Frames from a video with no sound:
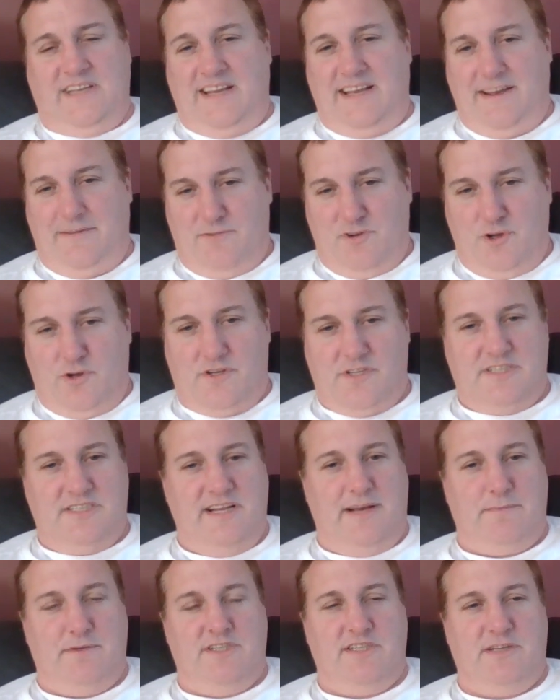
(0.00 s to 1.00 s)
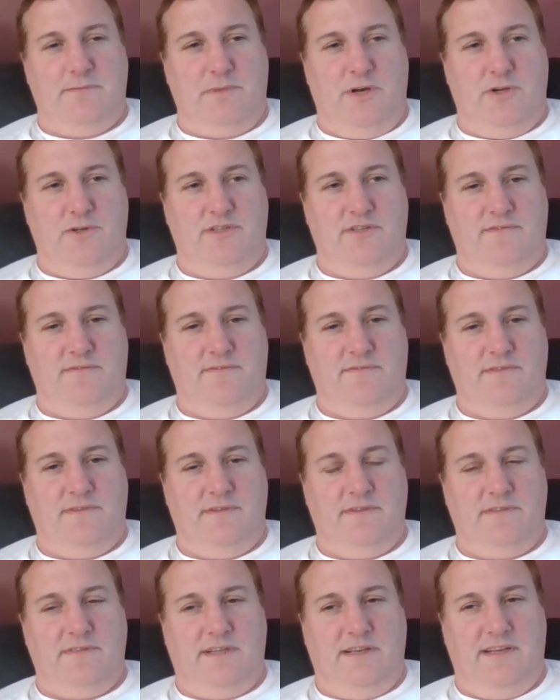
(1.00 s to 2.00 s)
They have not established a motive.
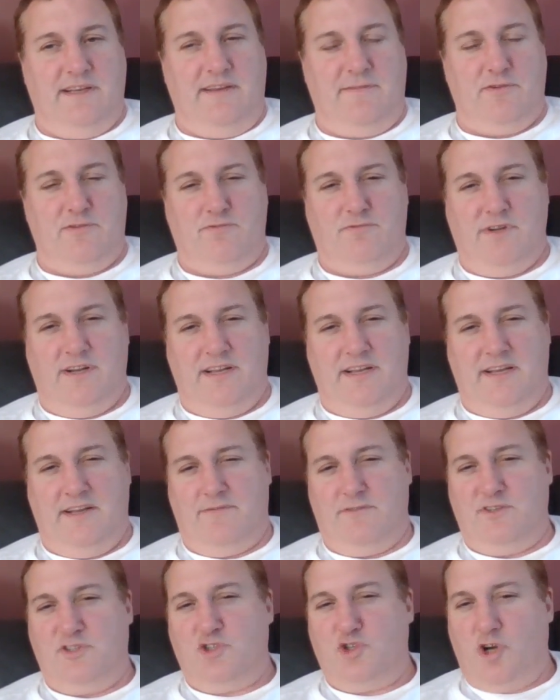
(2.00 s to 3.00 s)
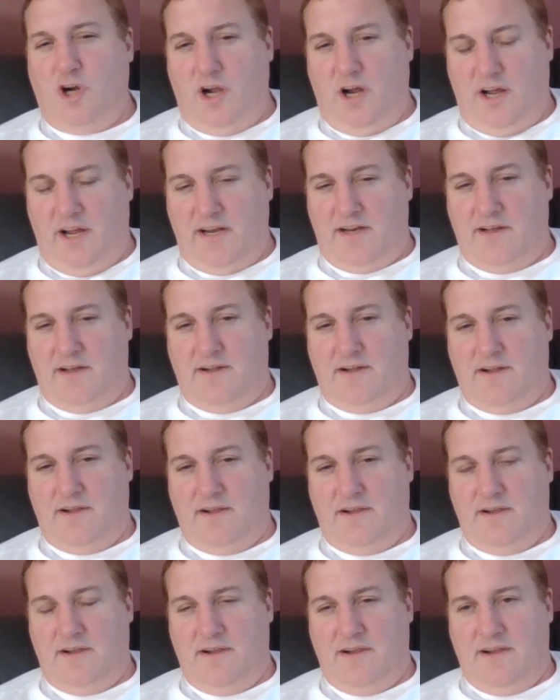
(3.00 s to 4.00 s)
They haven't really even tried.
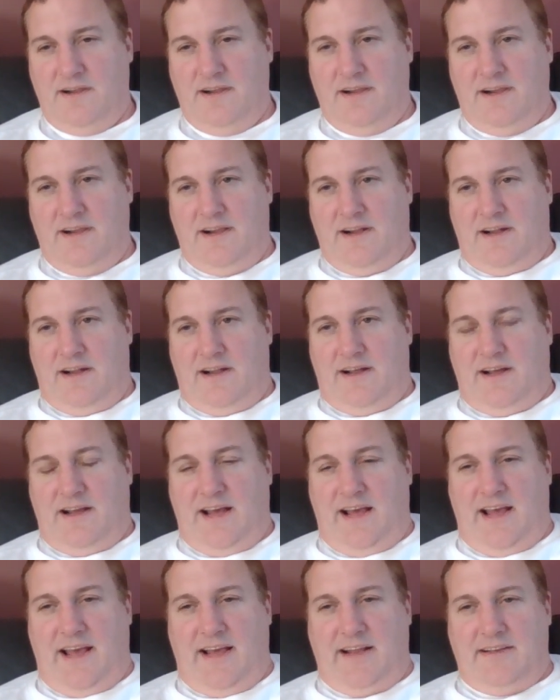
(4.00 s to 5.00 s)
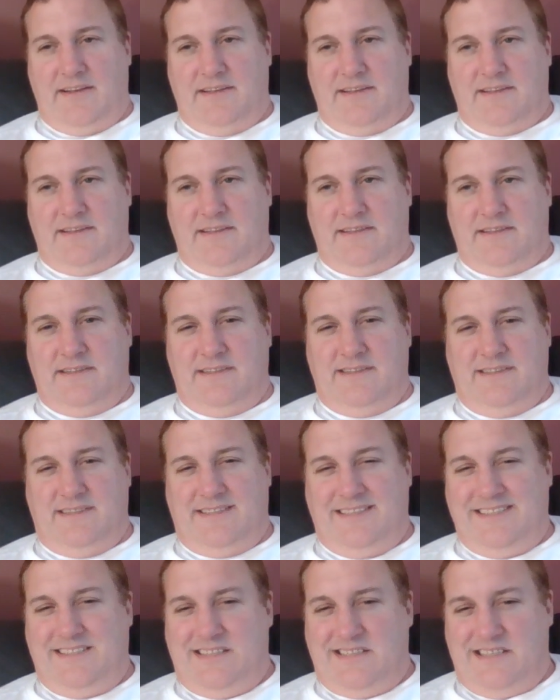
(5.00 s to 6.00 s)
And
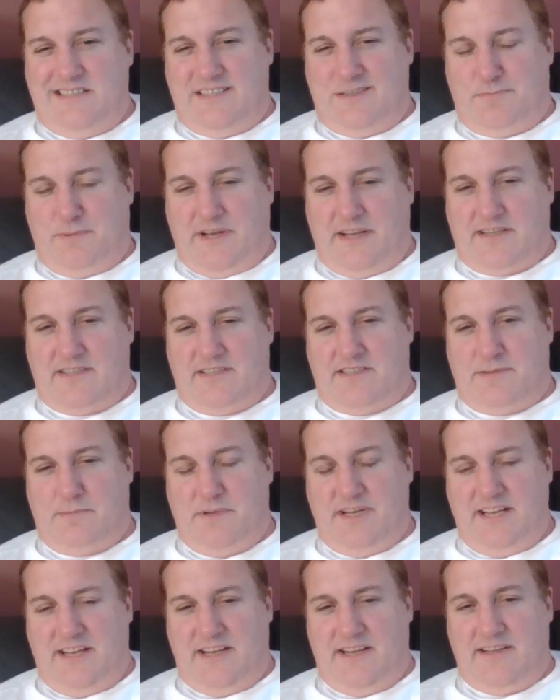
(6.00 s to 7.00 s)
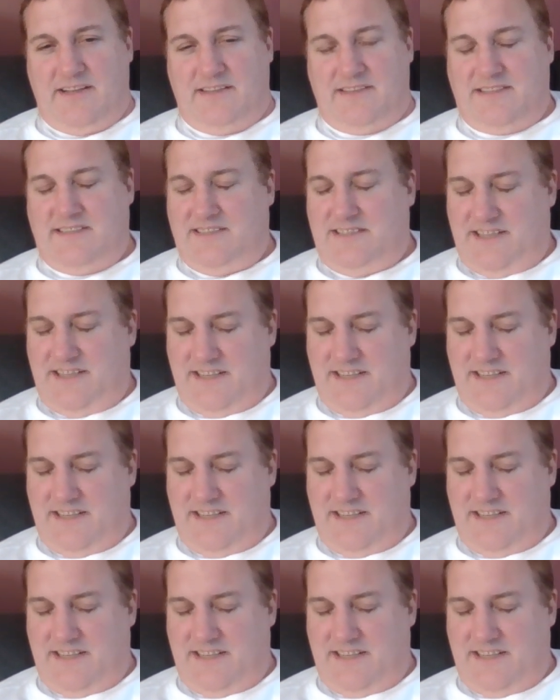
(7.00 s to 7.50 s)
this suggests to me,